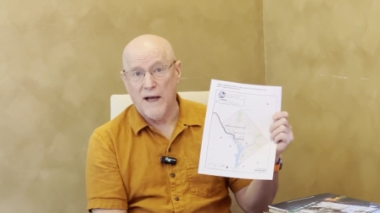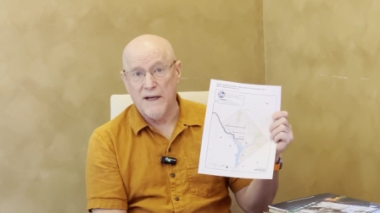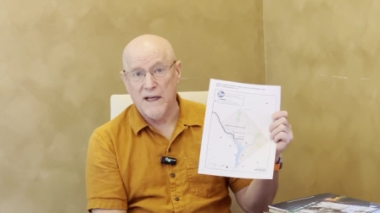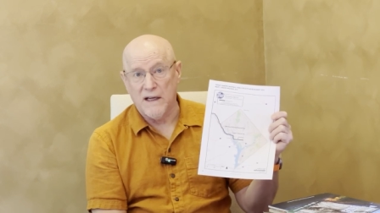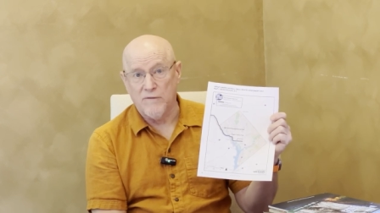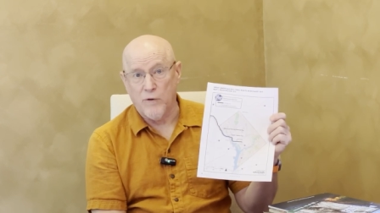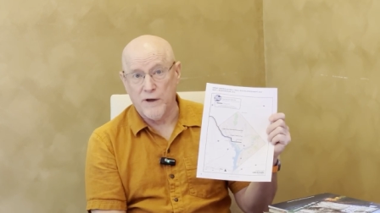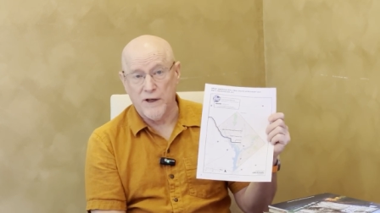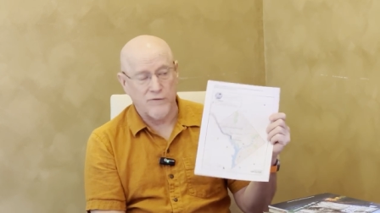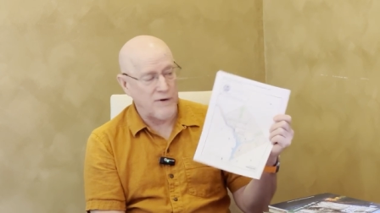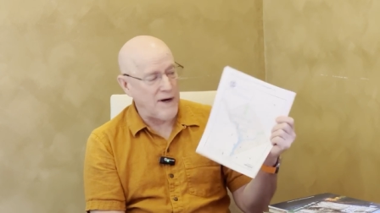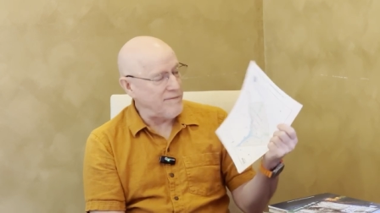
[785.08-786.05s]
And again, avoiding
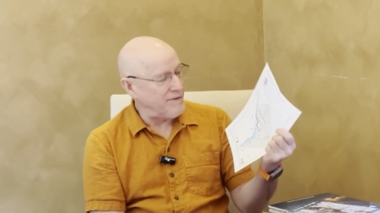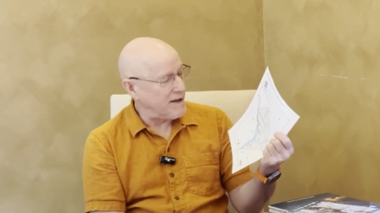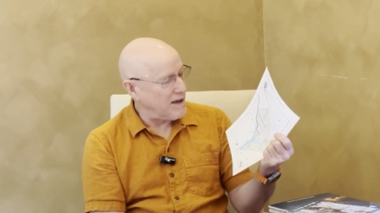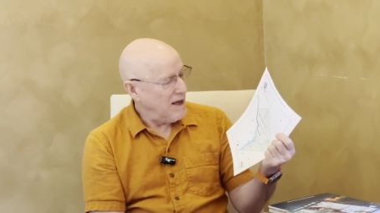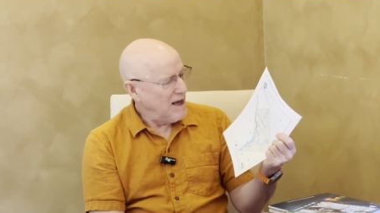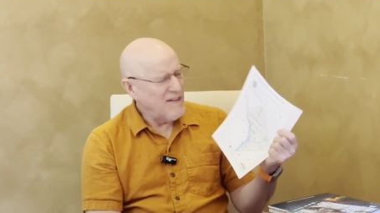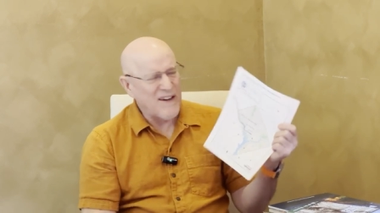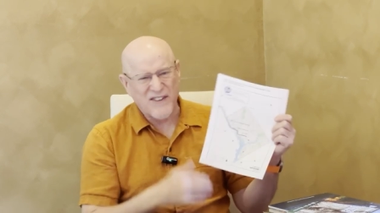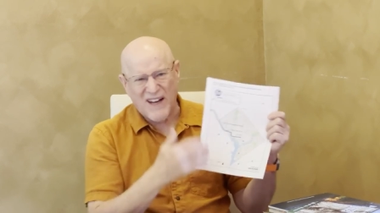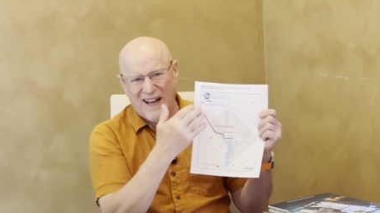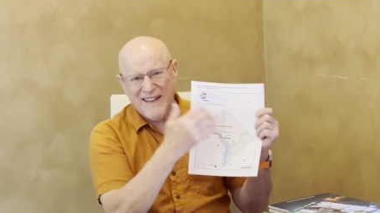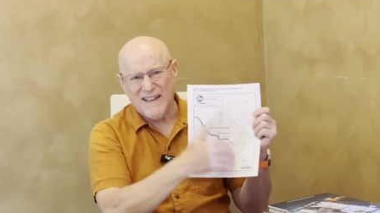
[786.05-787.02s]
traffic. That's
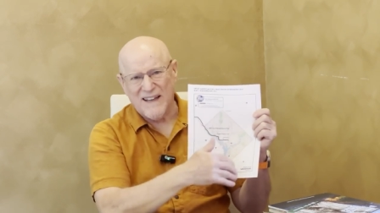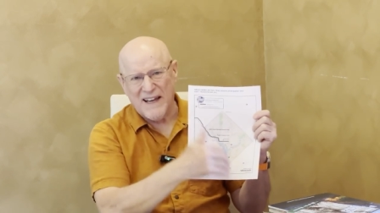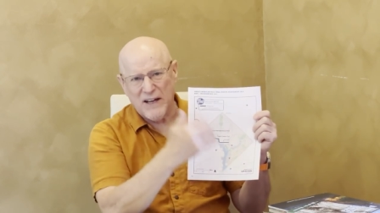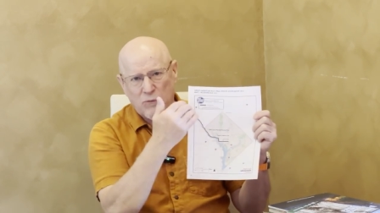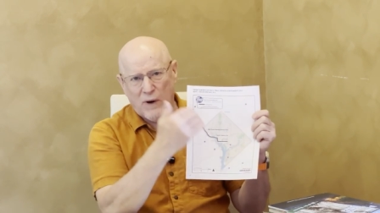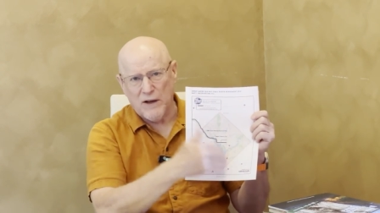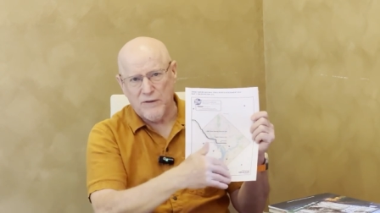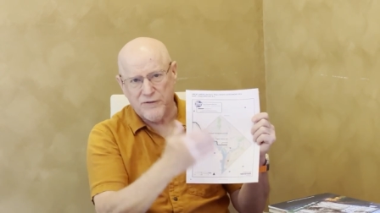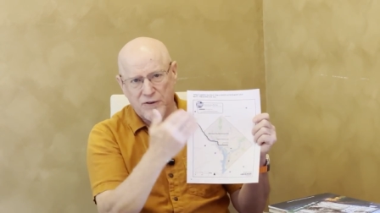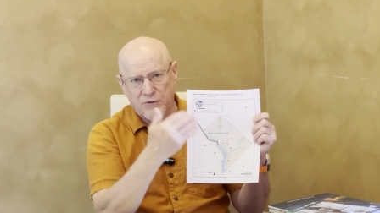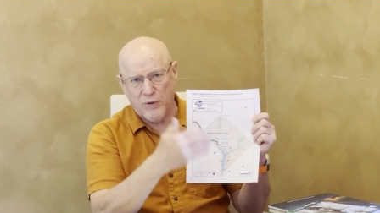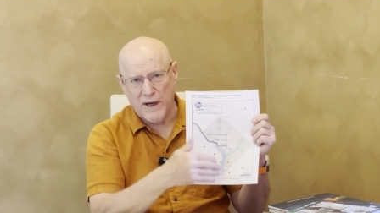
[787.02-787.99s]
kind of like Rails
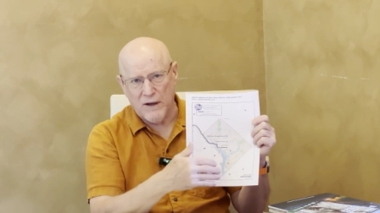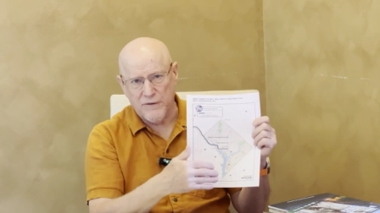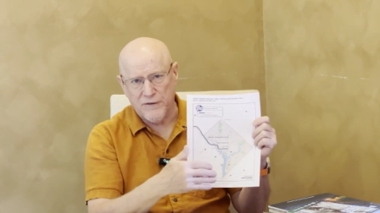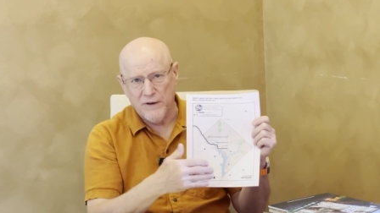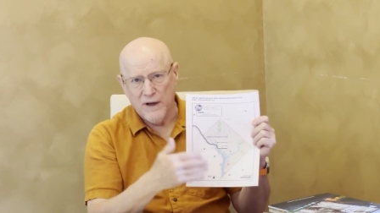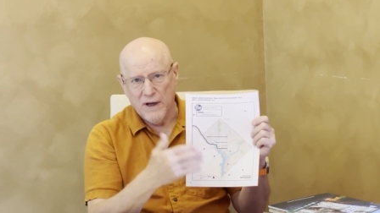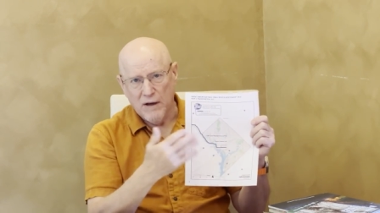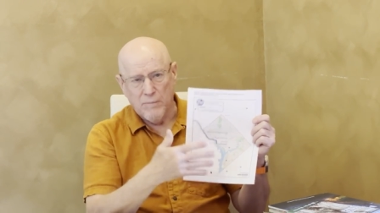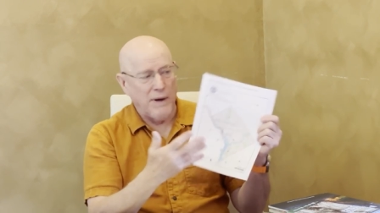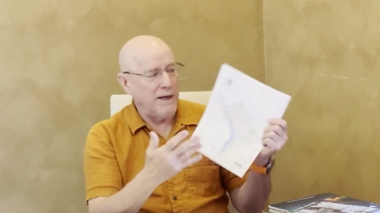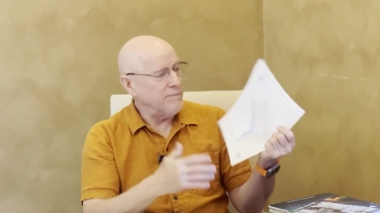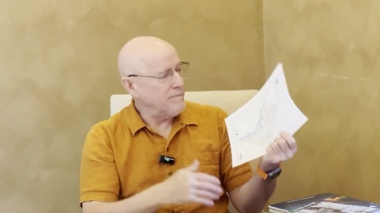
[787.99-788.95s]
to Trails,
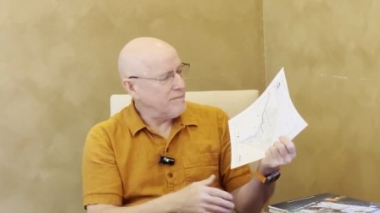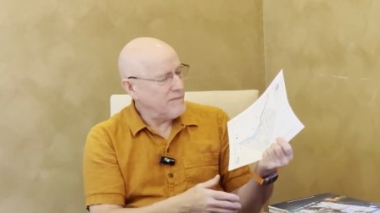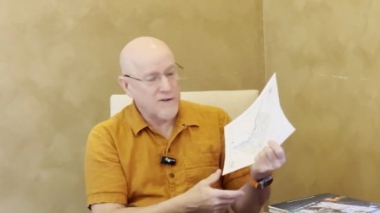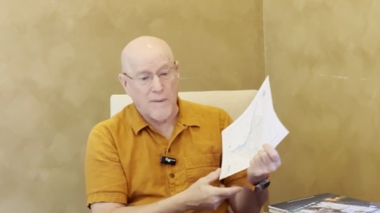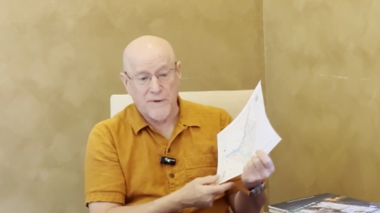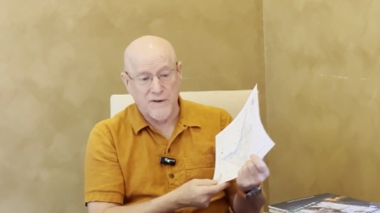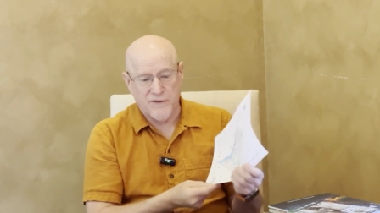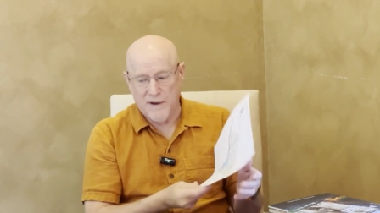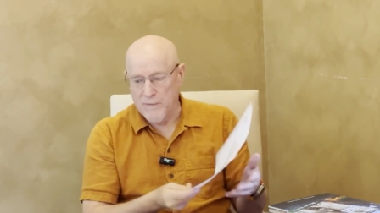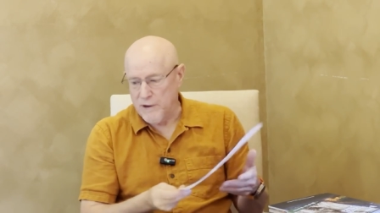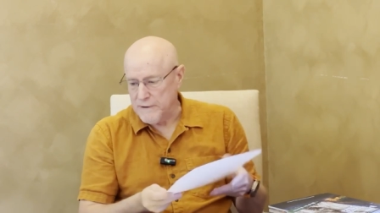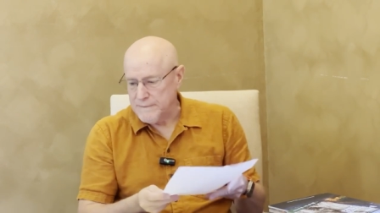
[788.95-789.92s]
but something
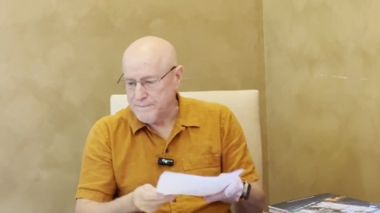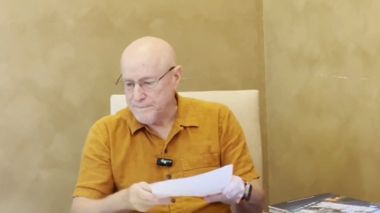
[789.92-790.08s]
similar.